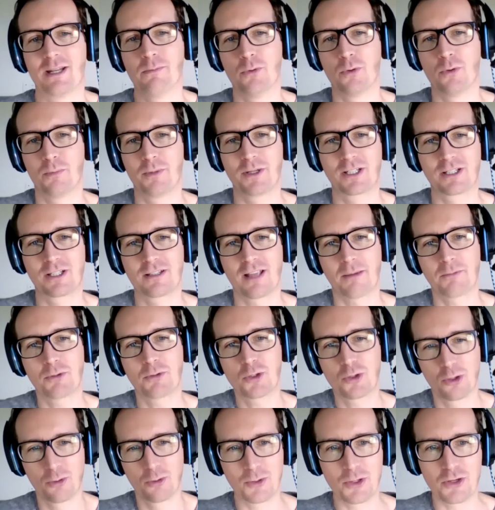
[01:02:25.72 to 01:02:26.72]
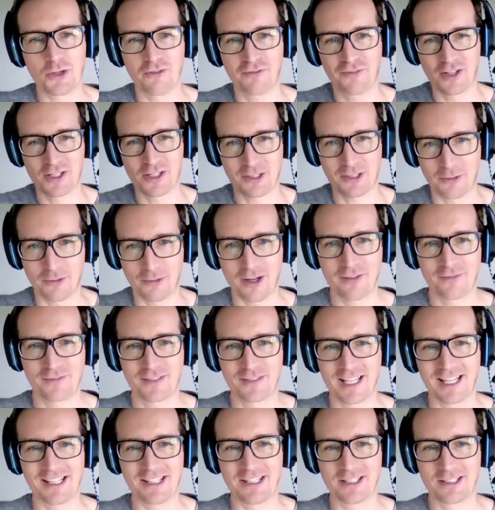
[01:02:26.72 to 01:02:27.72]
anymore, because I'm sure when you first
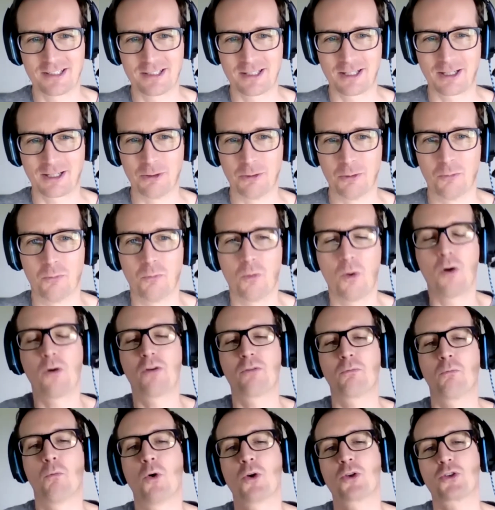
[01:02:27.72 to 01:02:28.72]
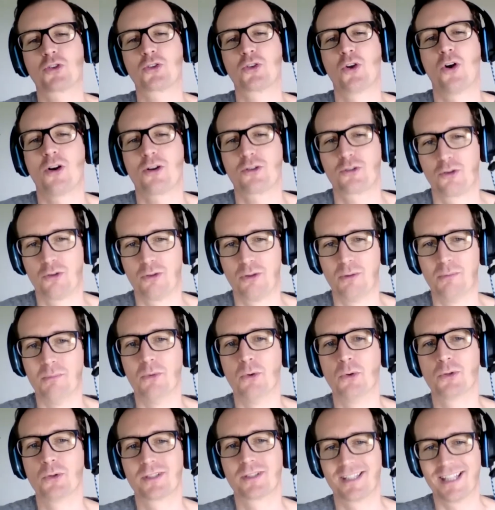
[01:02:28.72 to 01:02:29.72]
arrived 10 years ago, what shocked you the
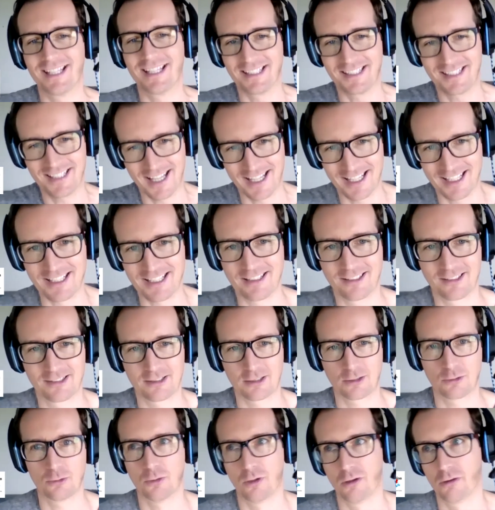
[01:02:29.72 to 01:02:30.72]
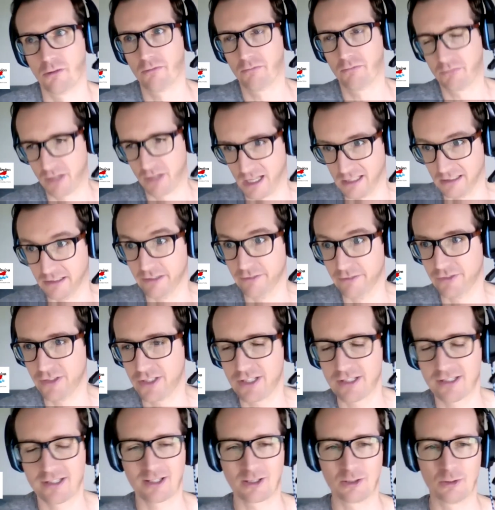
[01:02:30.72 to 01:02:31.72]
most then 10 years ago or
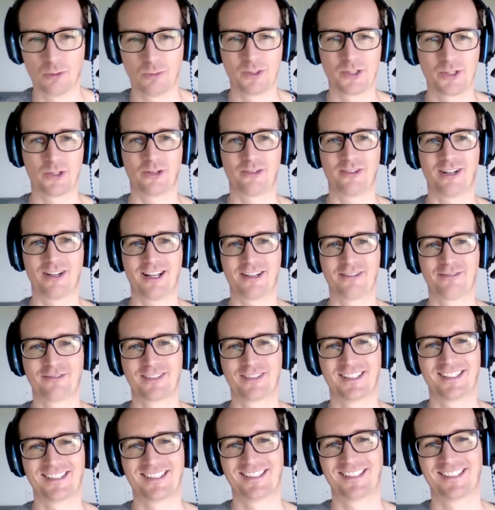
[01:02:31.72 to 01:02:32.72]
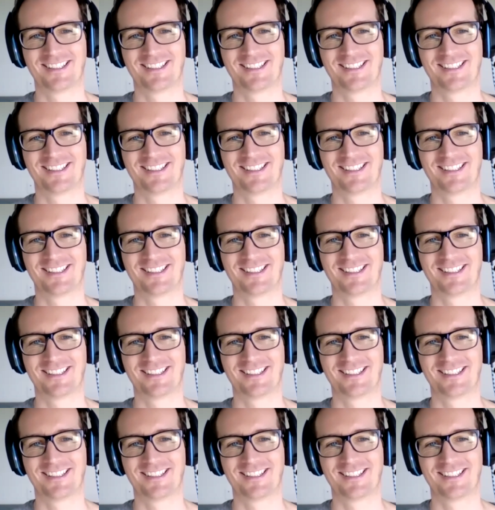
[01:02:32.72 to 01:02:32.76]
11 years ago when you arrived?